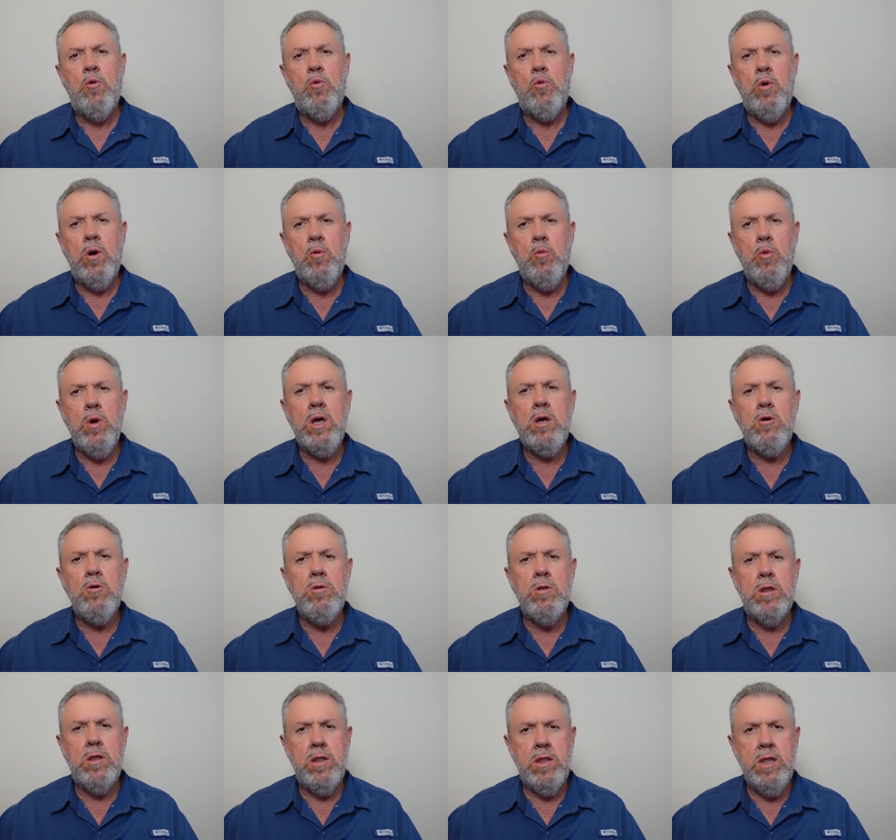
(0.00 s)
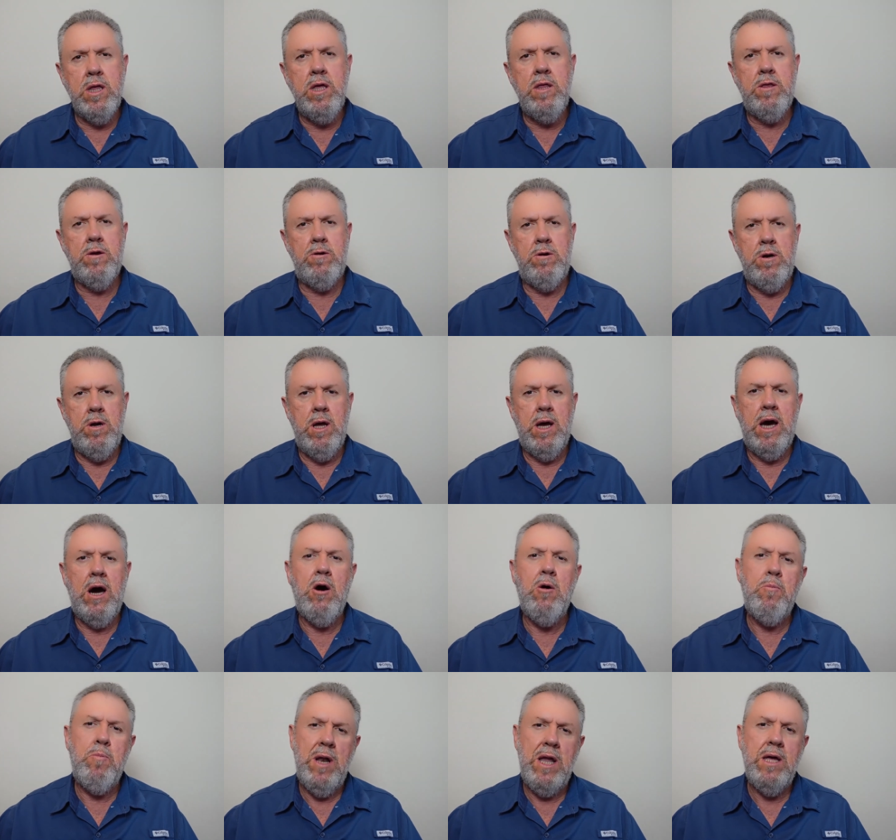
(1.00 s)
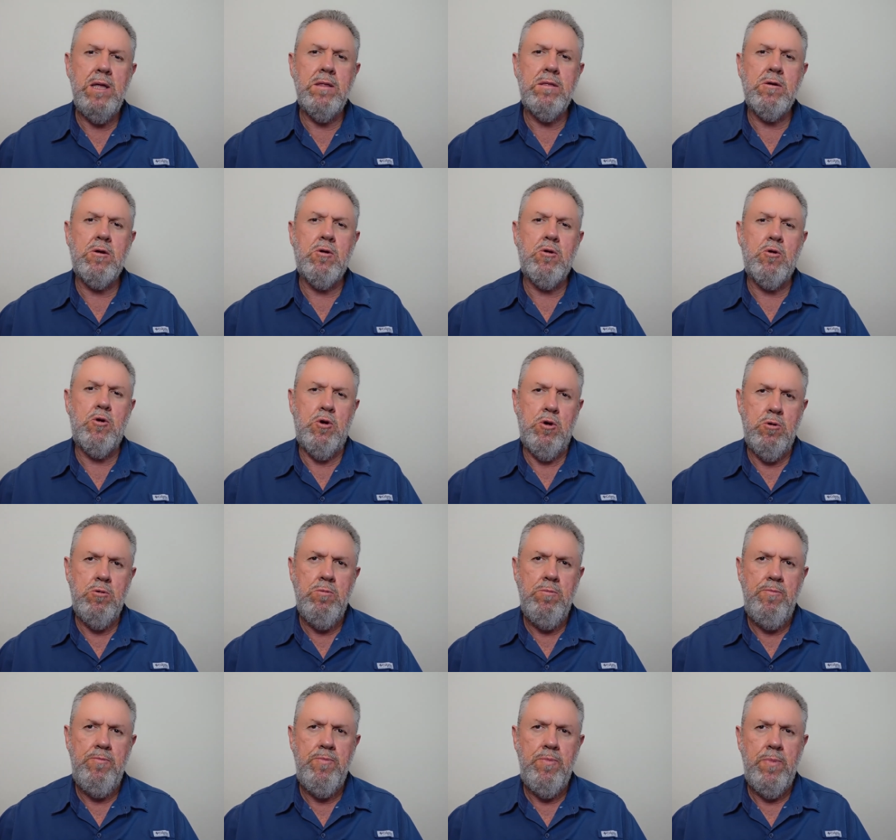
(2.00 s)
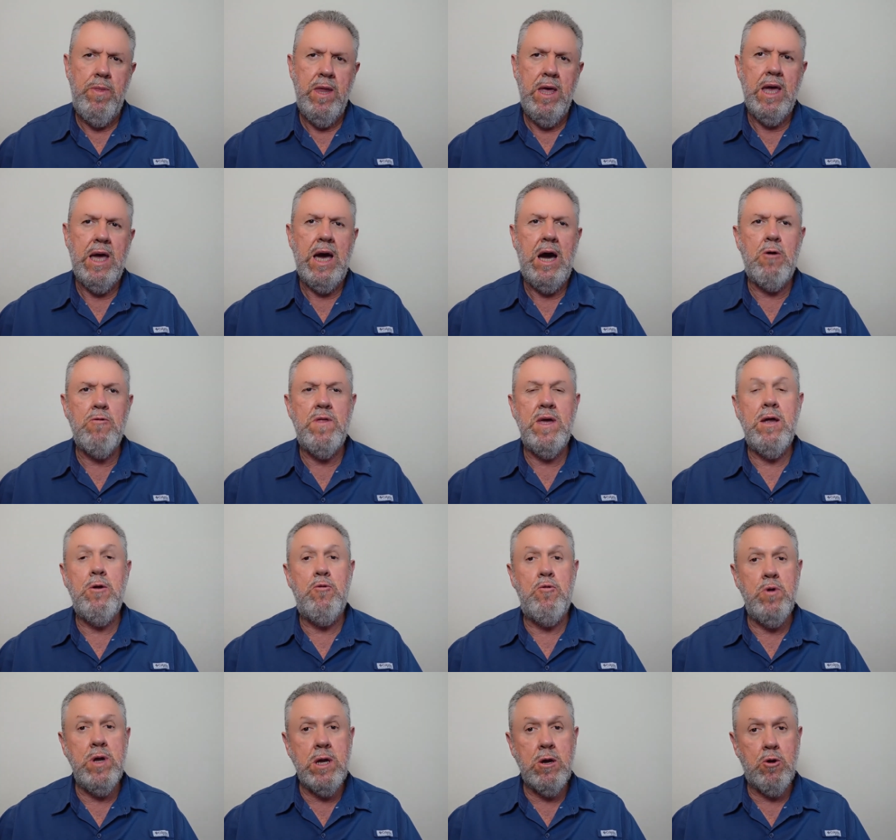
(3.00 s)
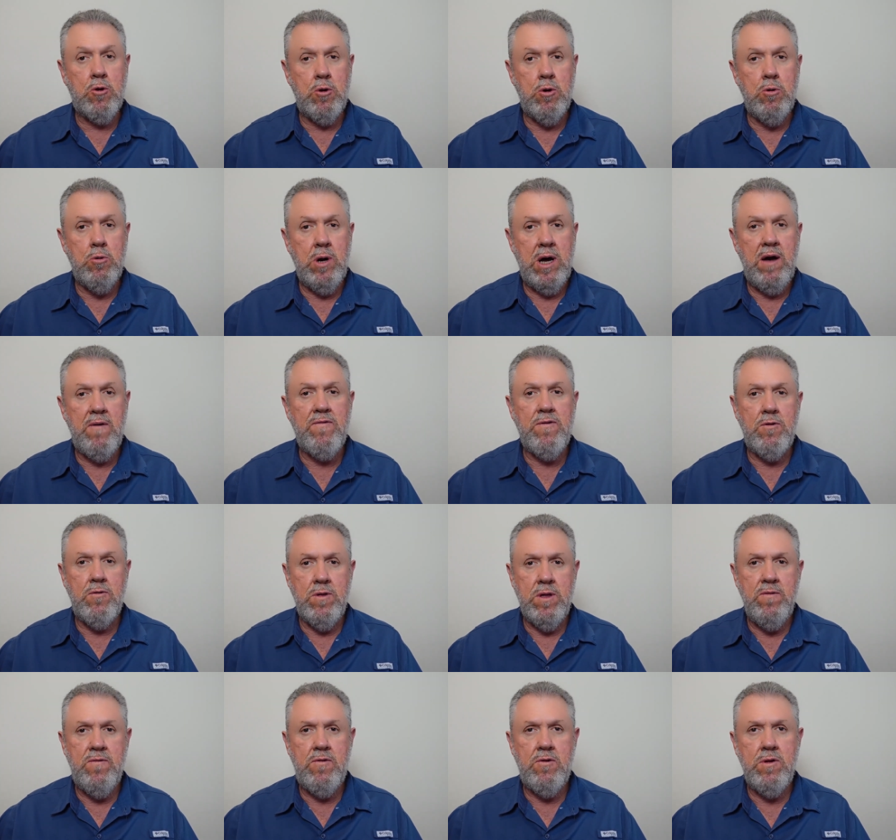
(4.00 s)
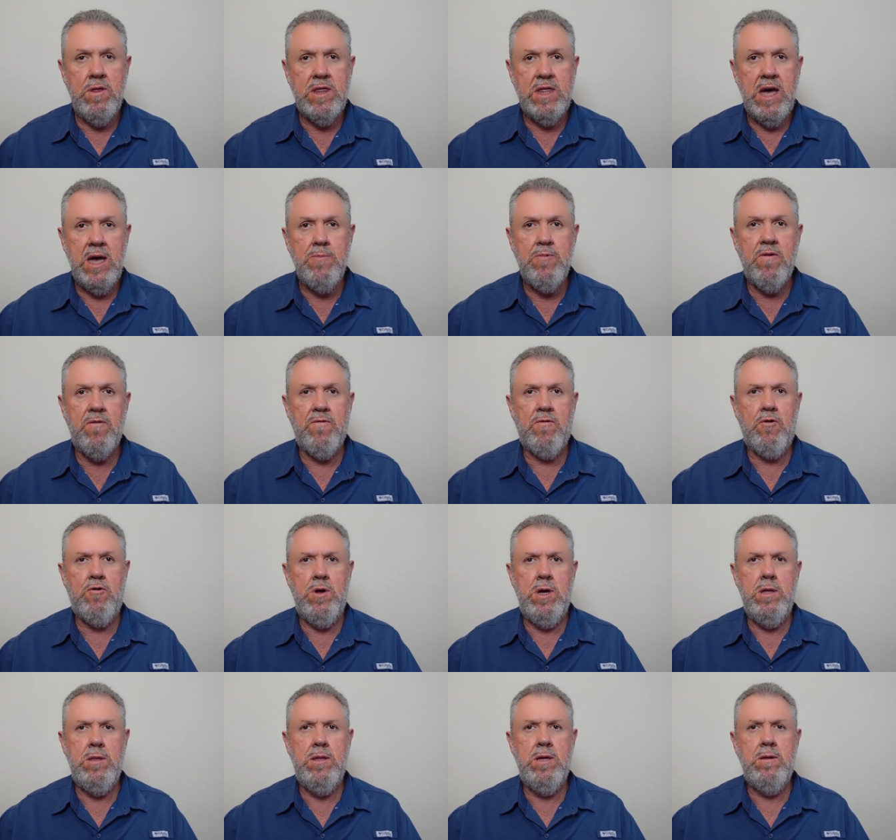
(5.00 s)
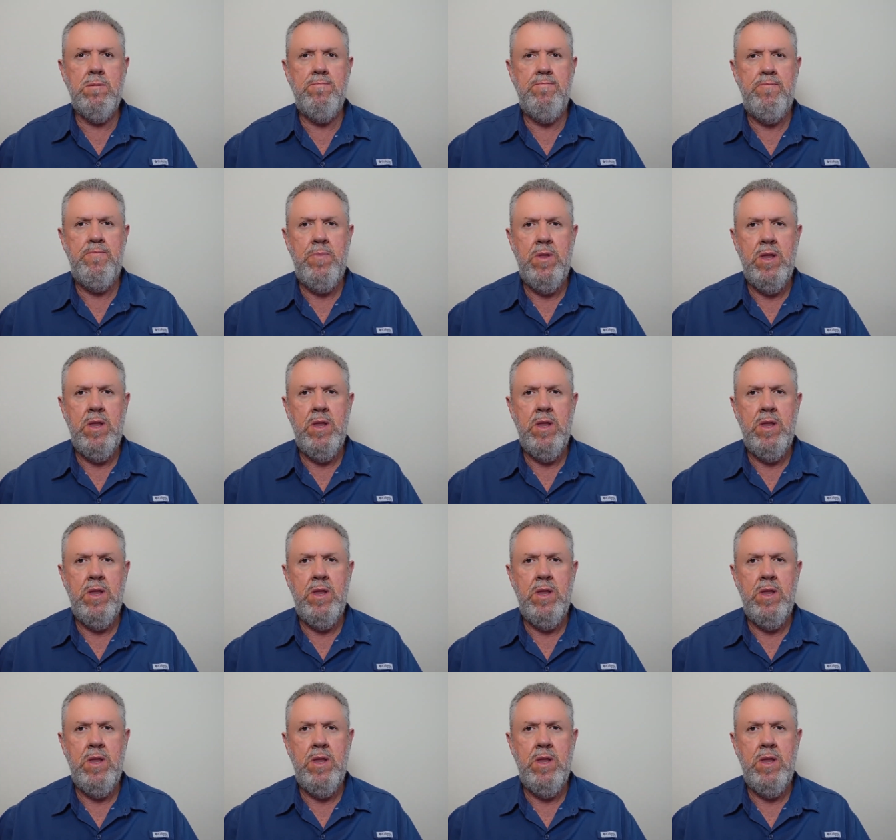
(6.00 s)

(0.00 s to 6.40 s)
When we consider how plants grow and how they regrow after different types of grazing,